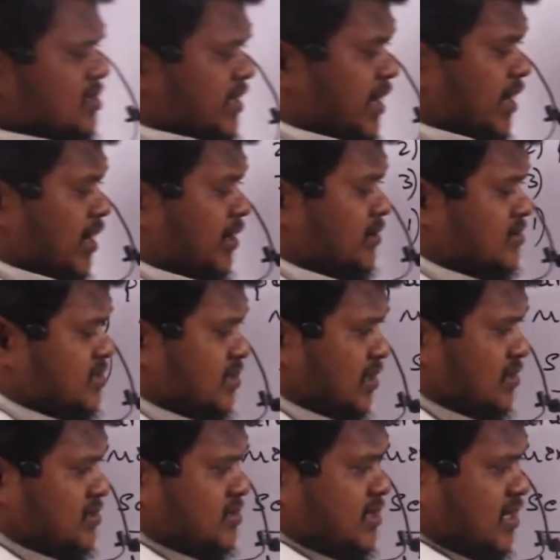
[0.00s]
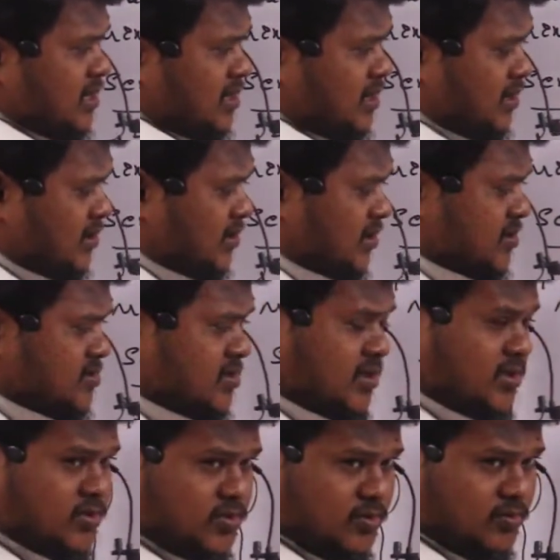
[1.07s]
N cells, they are connected in
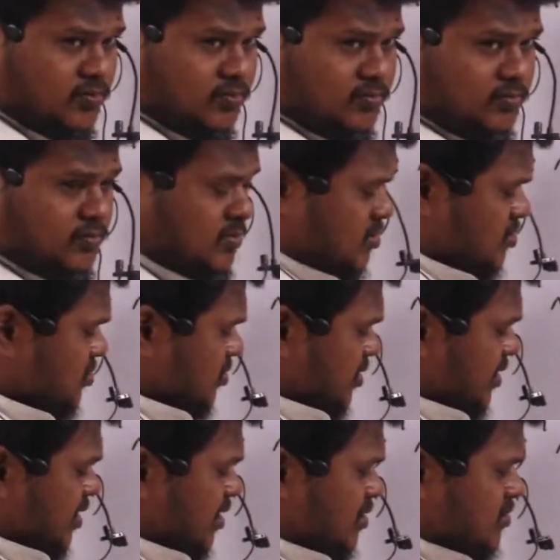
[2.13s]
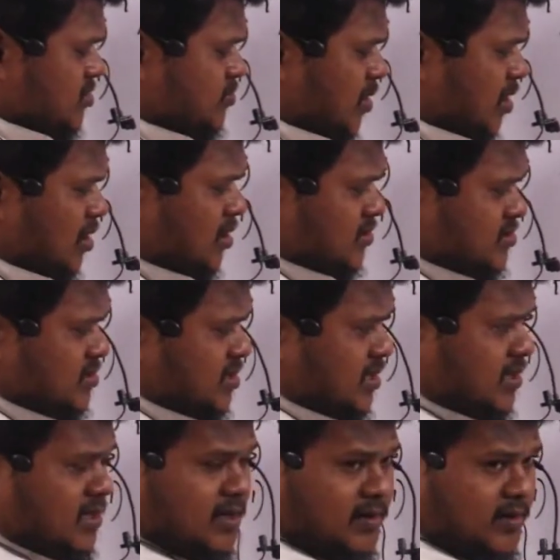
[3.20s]
series, no? So N small r's, they are
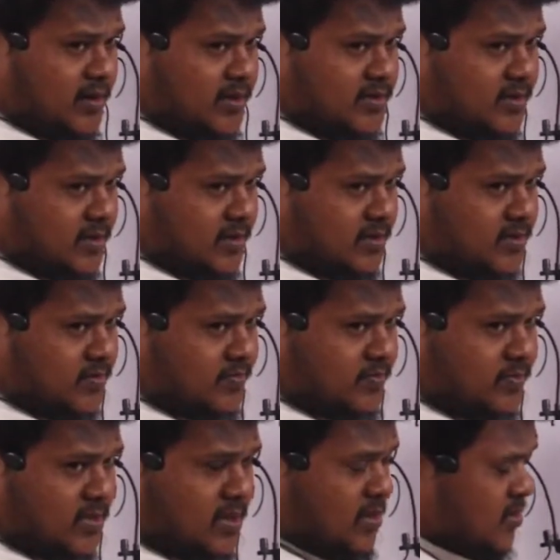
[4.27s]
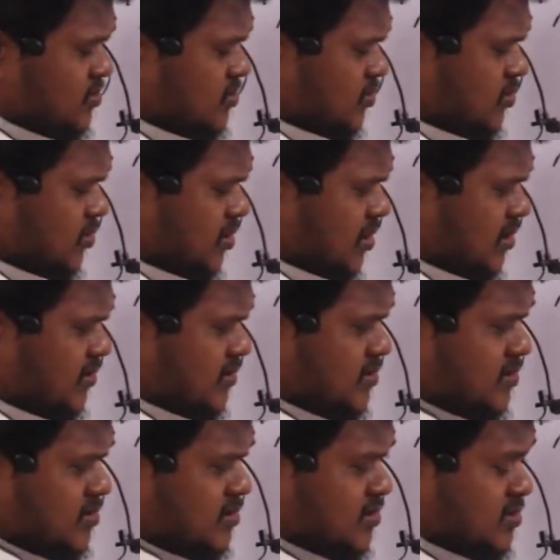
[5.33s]
connected in series. So total
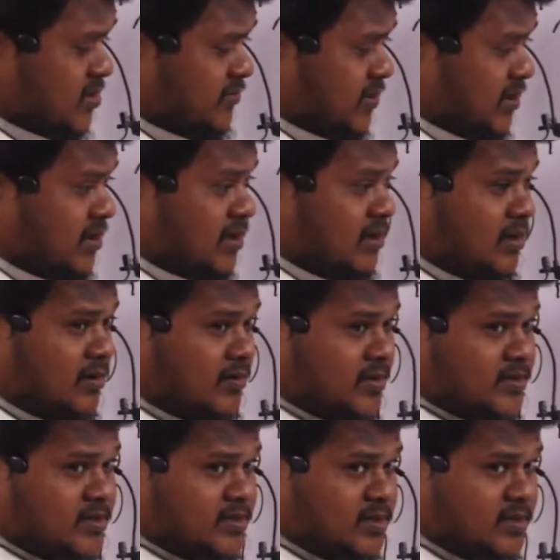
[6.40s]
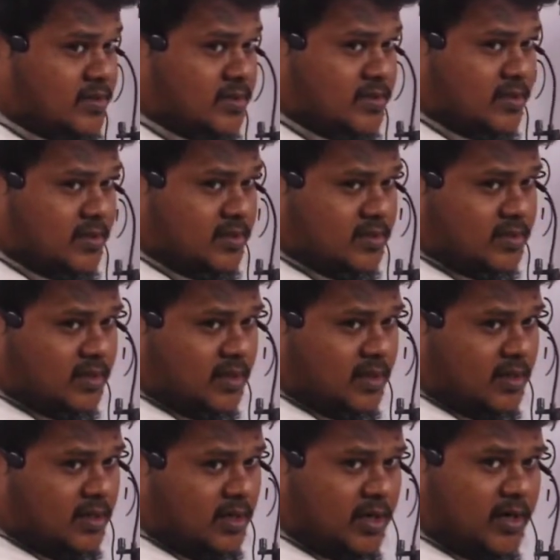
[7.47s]
resistance of internal resistances is
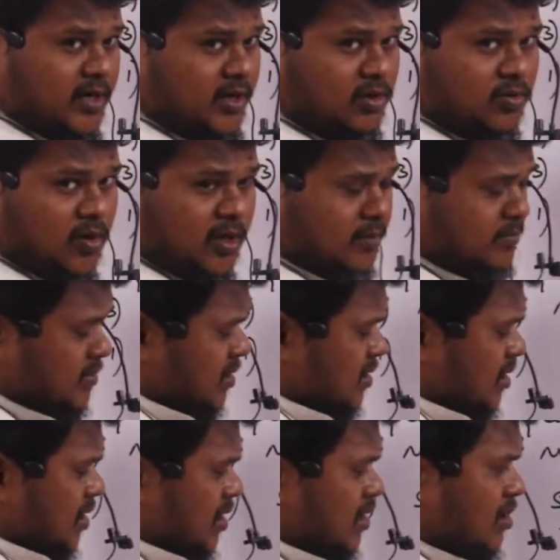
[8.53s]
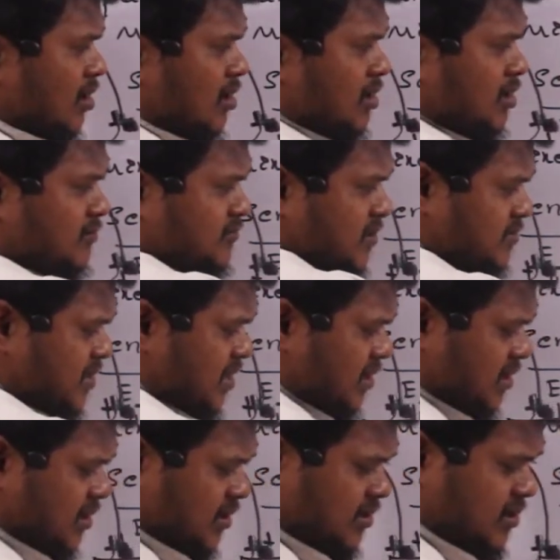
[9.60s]
N into R. And all of them, they are
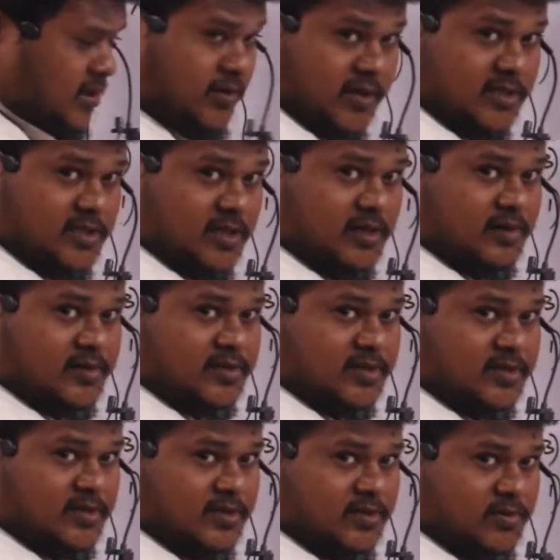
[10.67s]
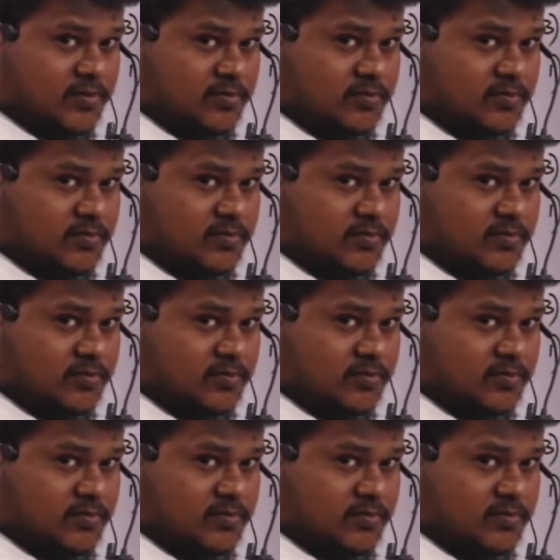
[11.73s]
connected to external resistance, no?